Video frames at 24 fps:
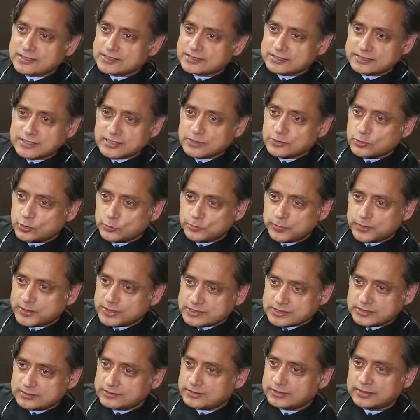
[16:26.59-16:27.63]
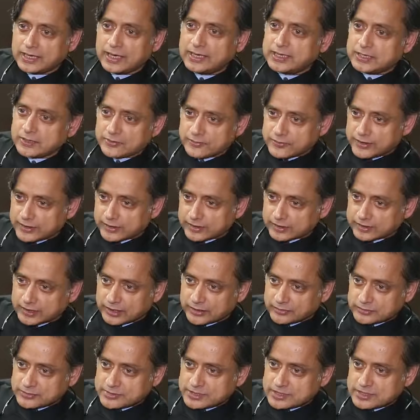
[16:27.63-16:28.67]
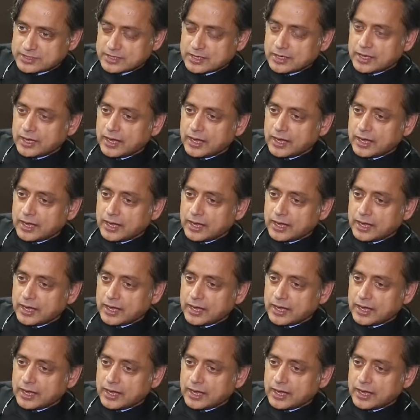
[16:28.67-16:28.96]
incident or person in any of their accounts.